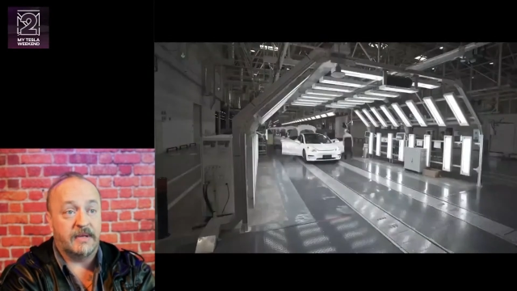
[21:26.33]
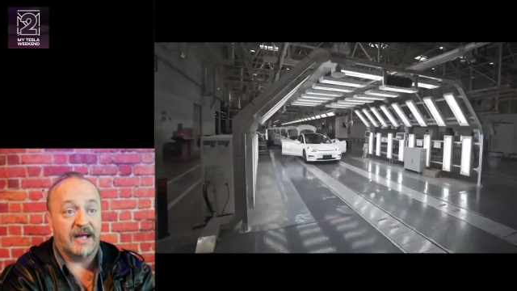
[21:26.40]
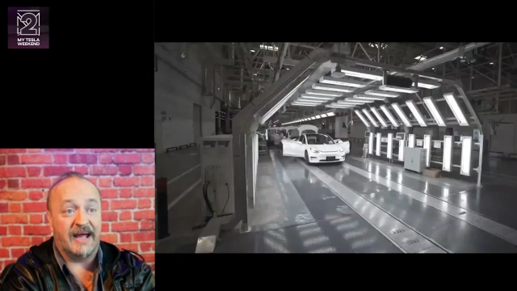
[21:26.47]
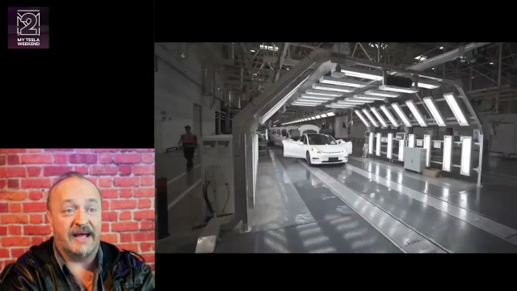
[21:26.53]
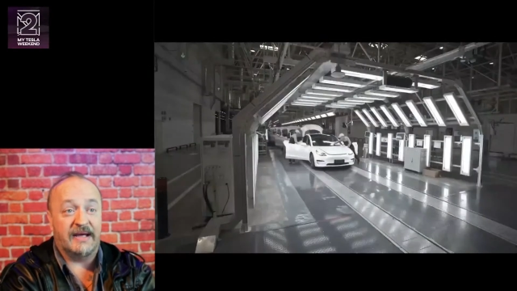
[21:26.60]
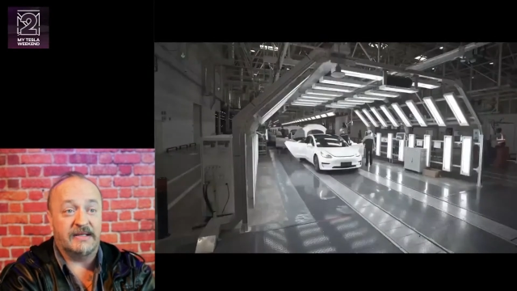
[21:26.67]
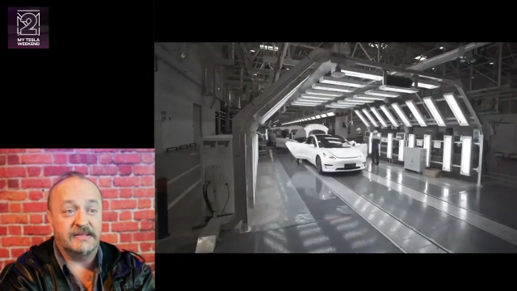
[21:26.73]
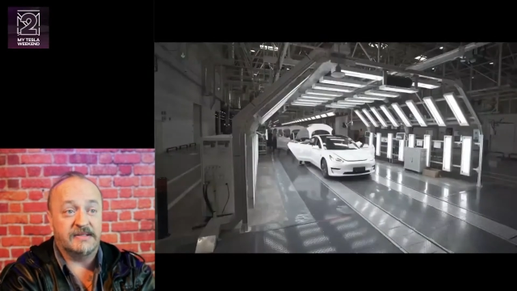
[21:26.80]

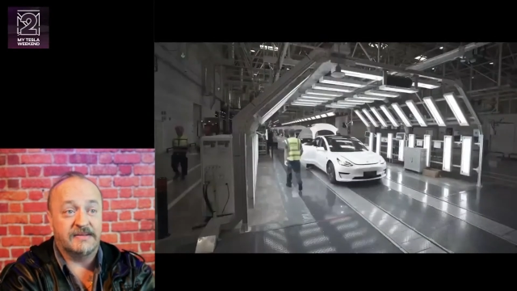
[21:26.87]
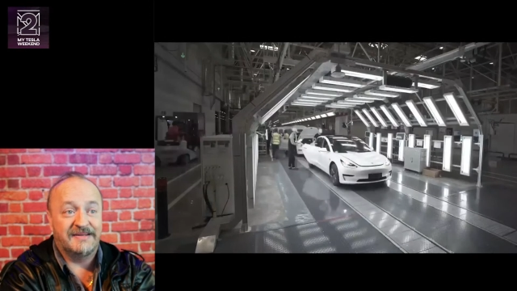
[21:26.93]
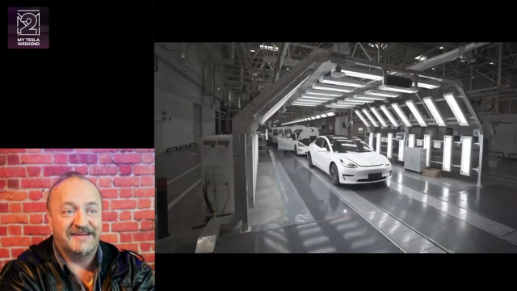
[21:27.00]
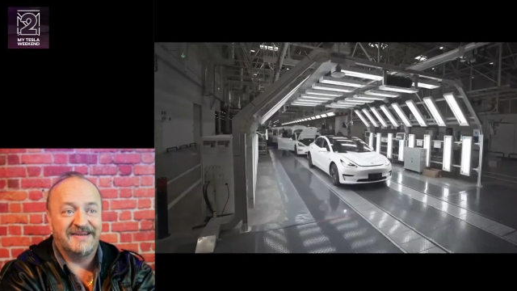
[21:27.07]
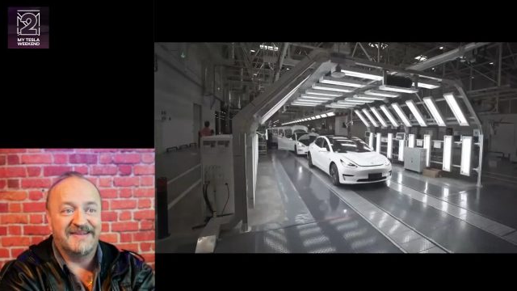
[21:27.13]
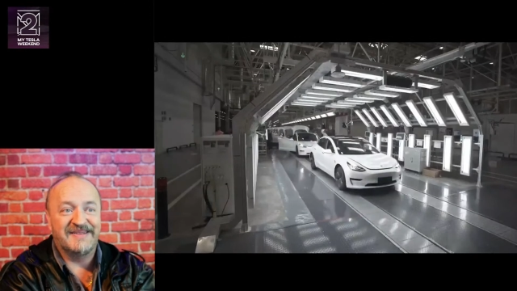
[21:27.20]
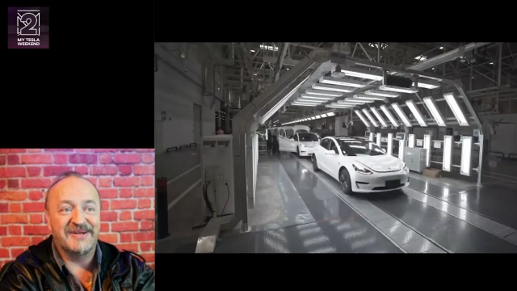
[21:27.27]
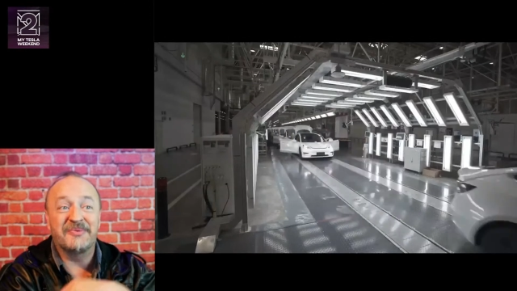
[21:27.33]
And
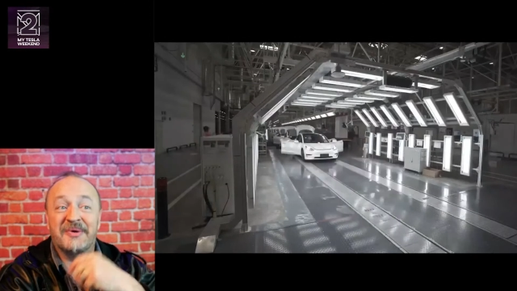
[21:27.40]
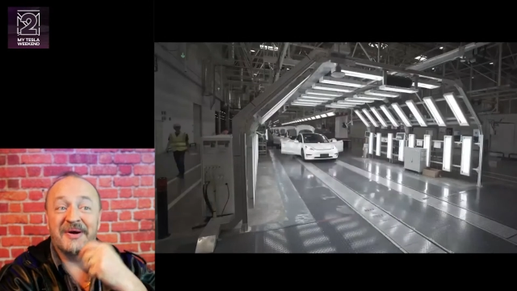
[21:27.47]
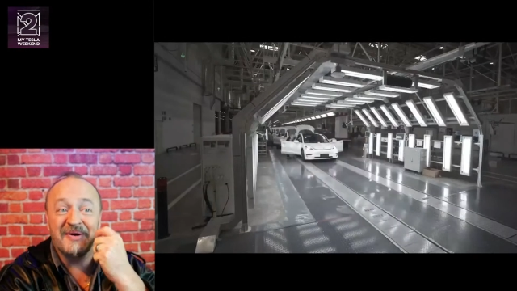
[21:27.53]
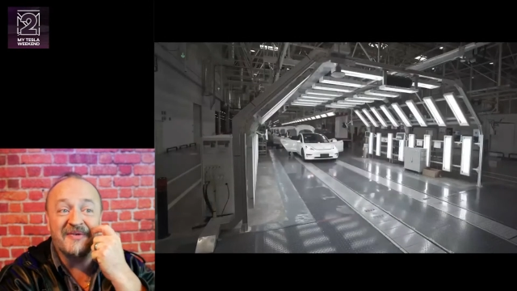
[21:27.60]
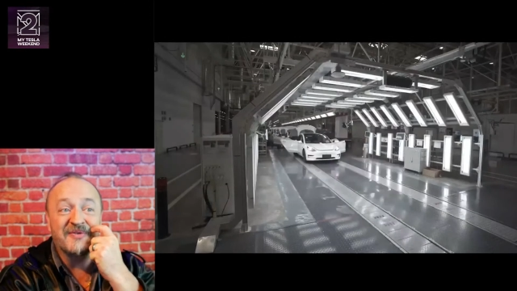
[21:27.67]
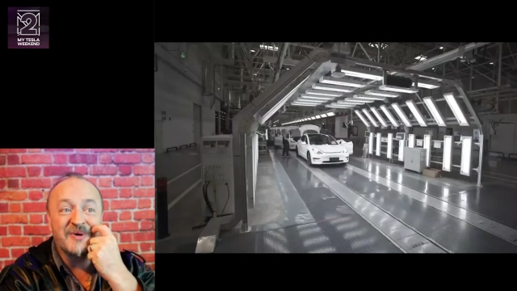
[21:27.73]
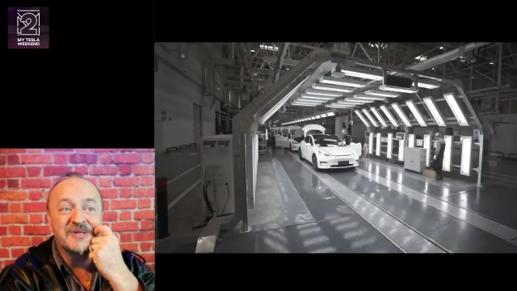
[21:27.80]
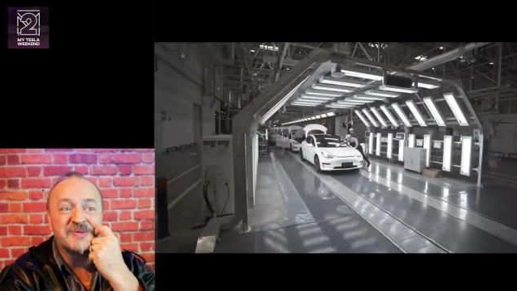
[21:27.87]
they're,
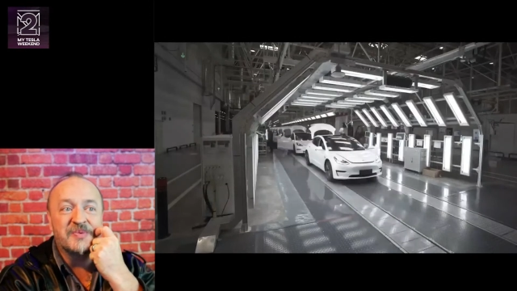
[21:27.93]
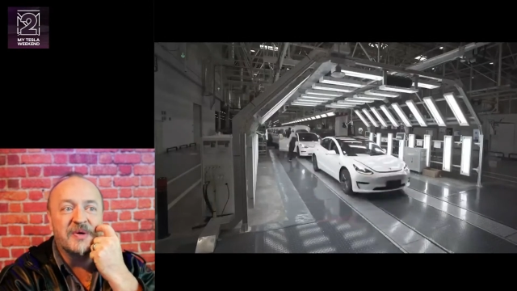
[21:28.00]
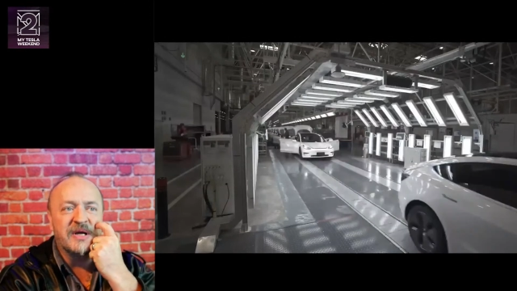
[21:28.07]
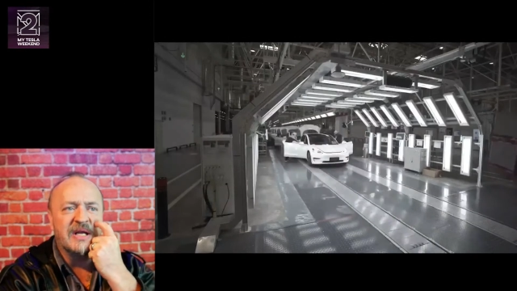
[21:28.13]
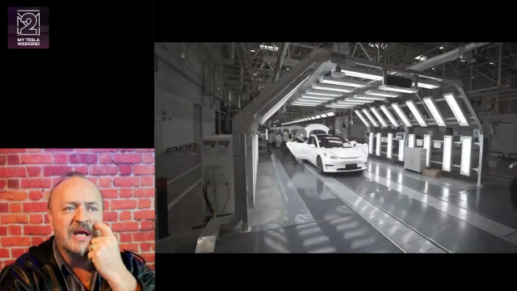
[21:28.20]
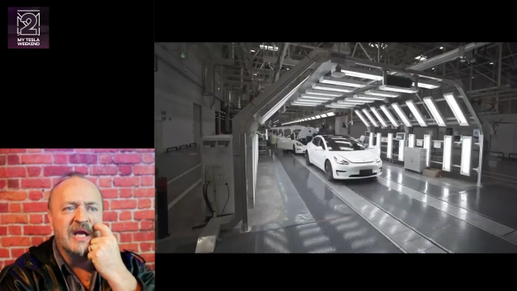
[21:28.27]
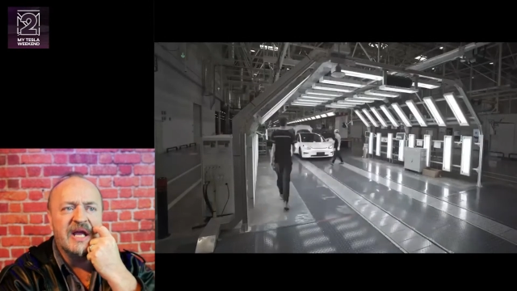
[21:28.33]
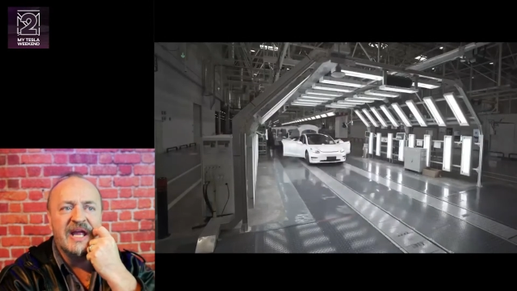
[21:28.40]
of course, worried